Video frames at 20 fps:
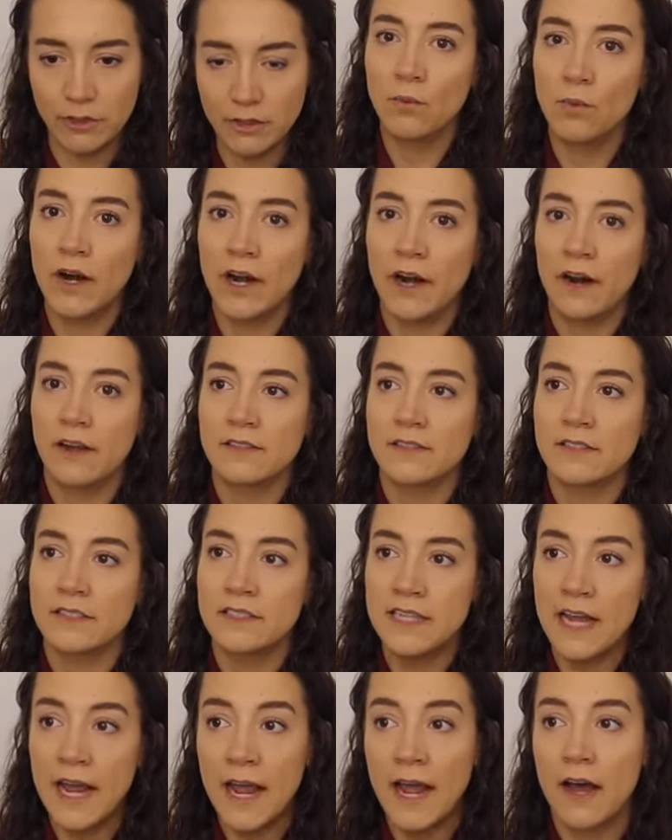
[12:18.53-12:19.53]
Whereas
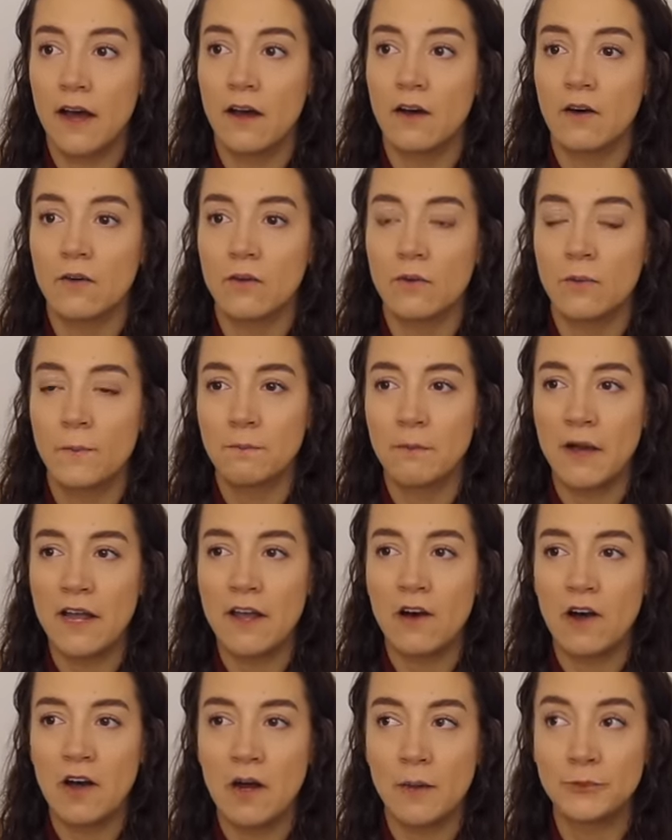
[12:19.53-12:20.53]
now
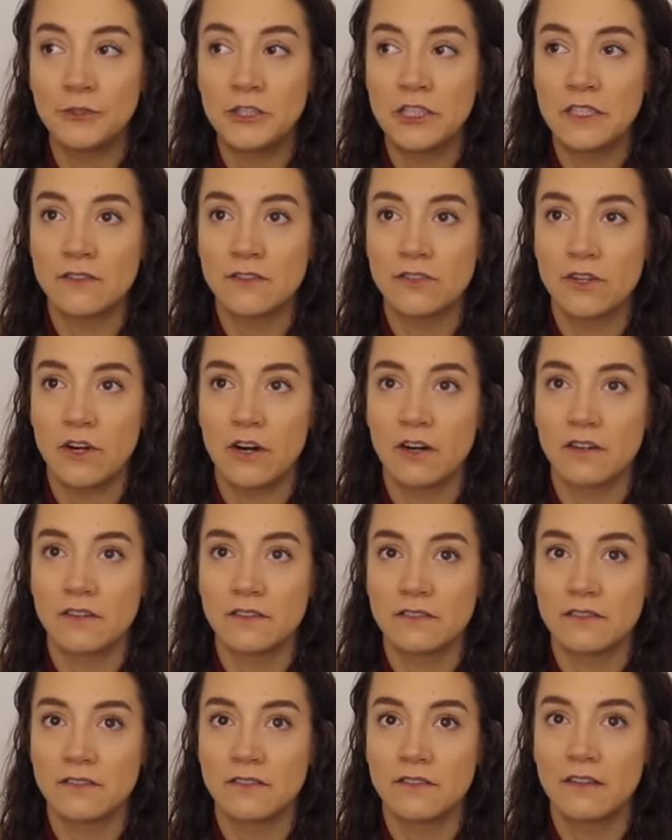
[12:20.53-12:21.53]
my options are
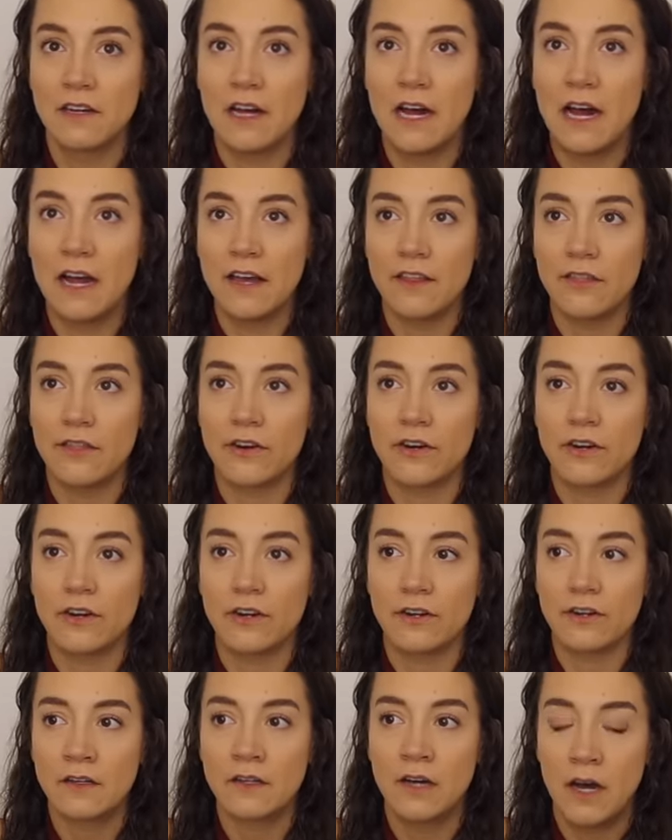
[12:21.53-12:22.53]

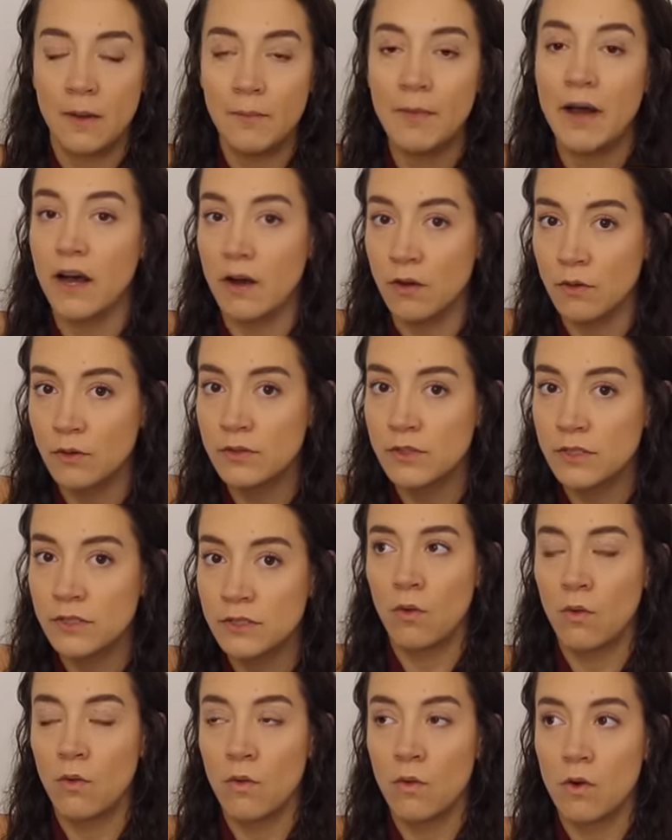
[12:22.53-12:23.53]
either come out
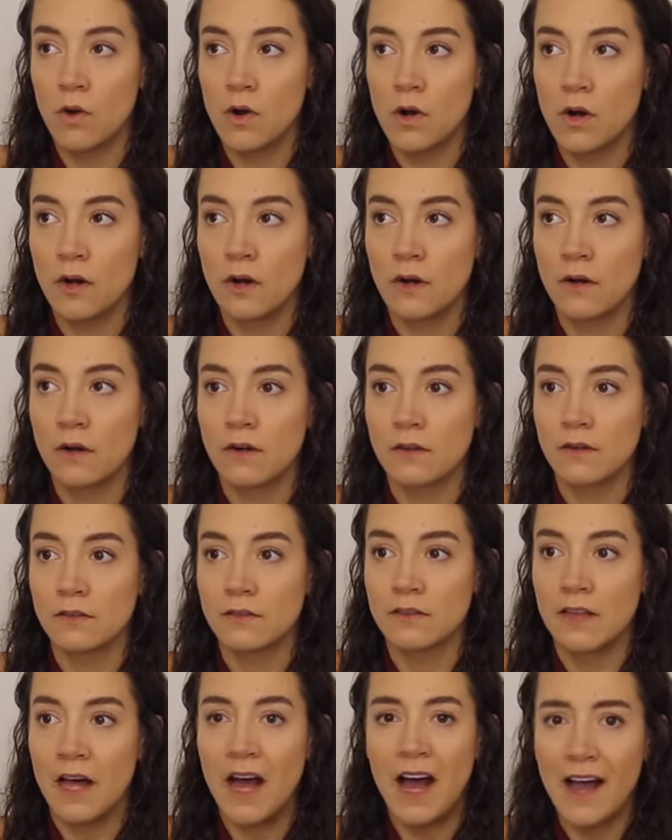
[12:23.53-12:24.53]
or
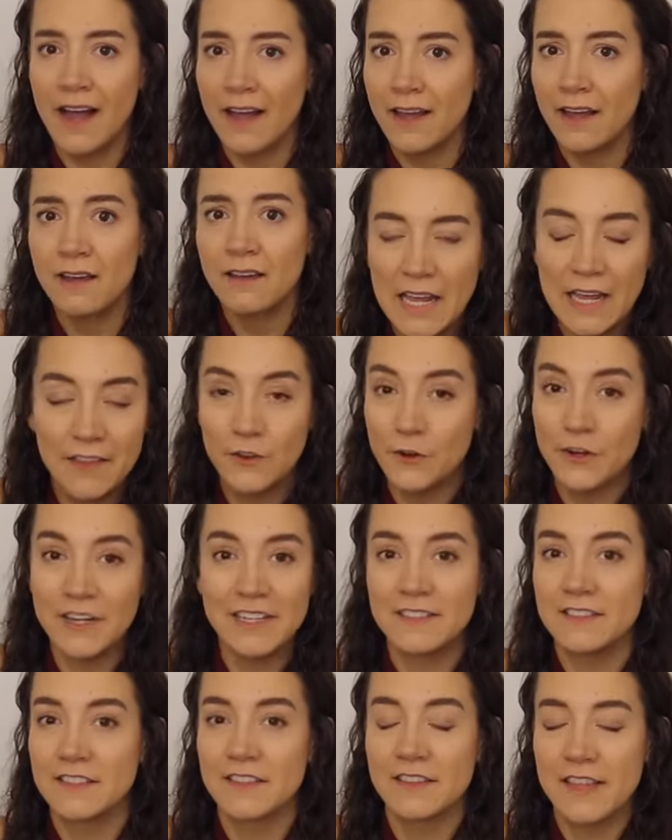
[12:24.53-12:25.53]
lie. And there
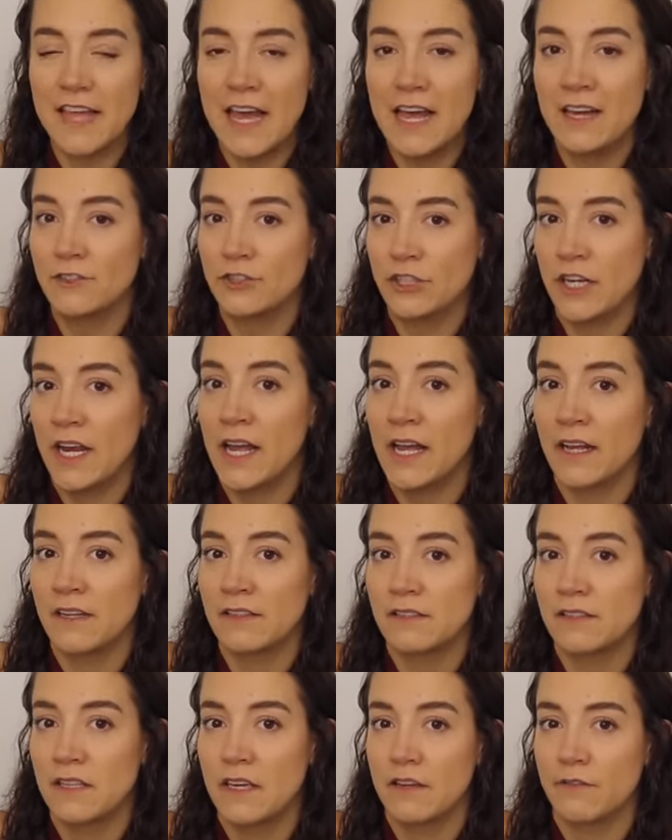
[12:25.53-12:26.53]
isn't that
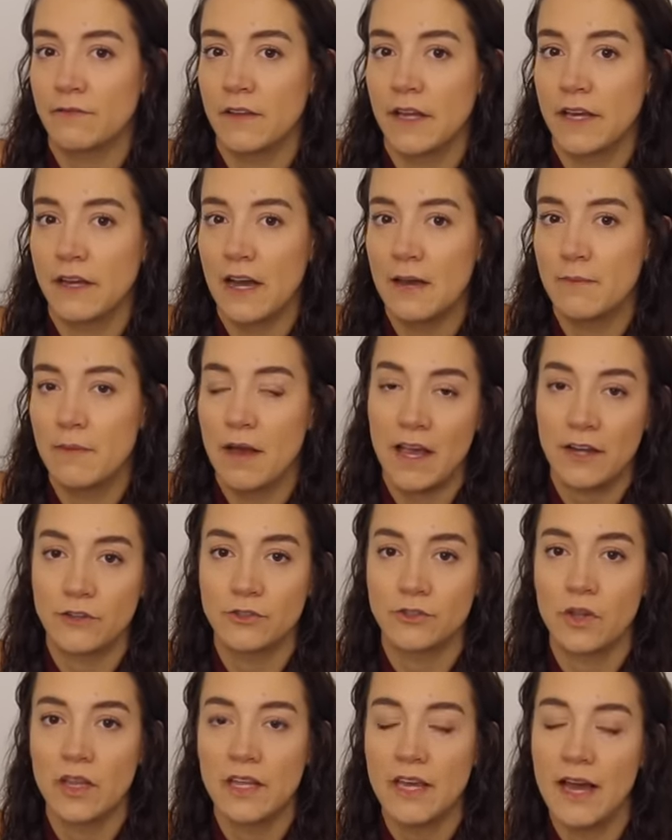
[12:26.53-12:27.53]
chance if like I'm
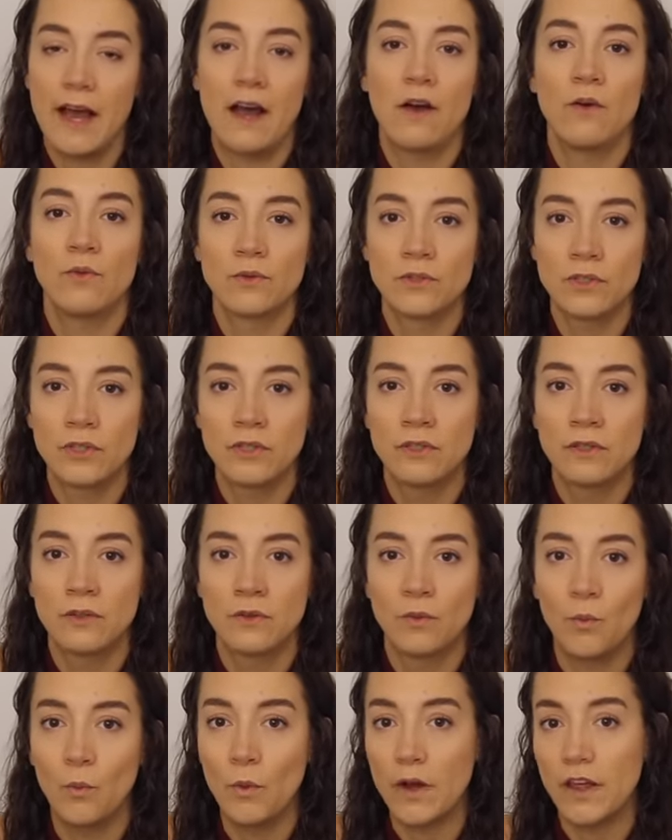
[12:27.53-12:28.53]
actually out
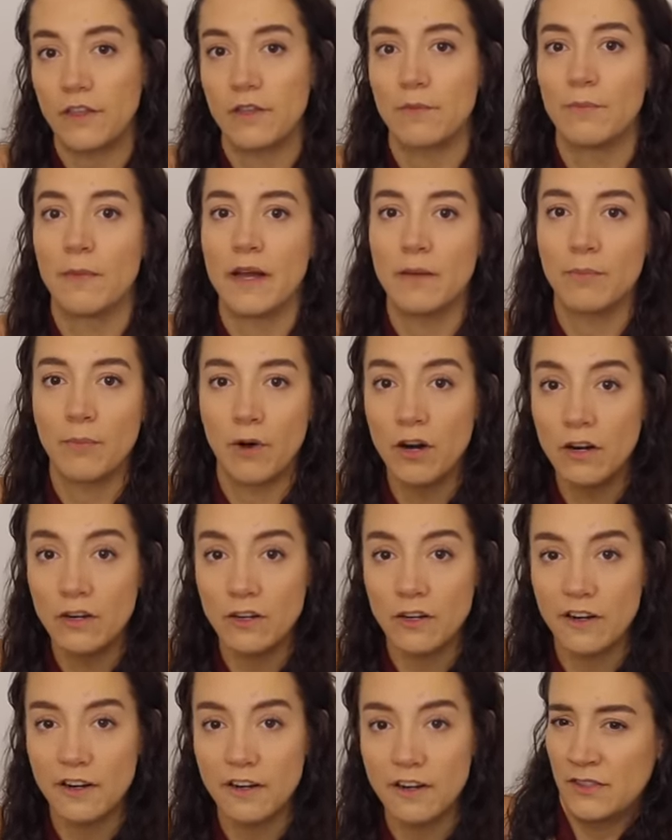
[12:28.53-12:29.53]
with my
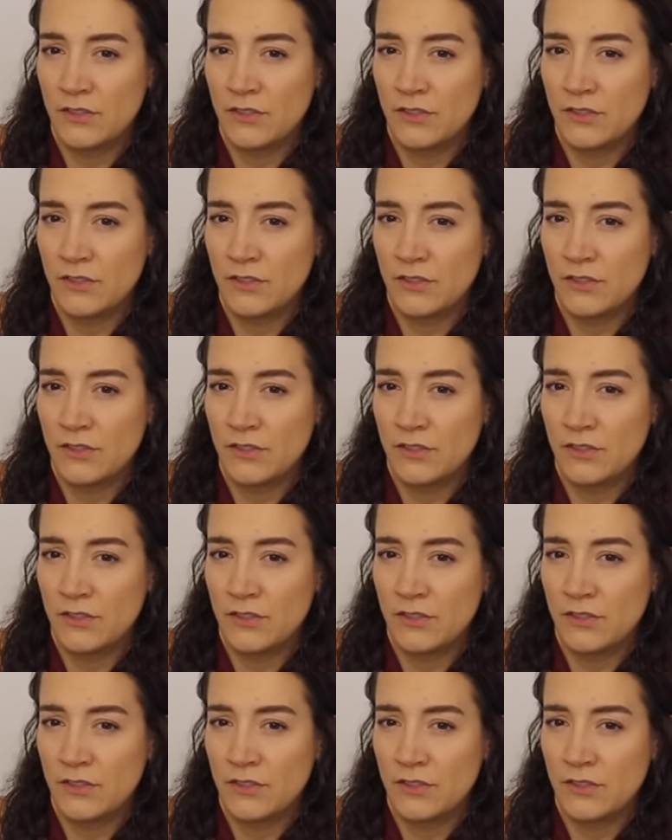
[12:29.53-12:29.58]
partner.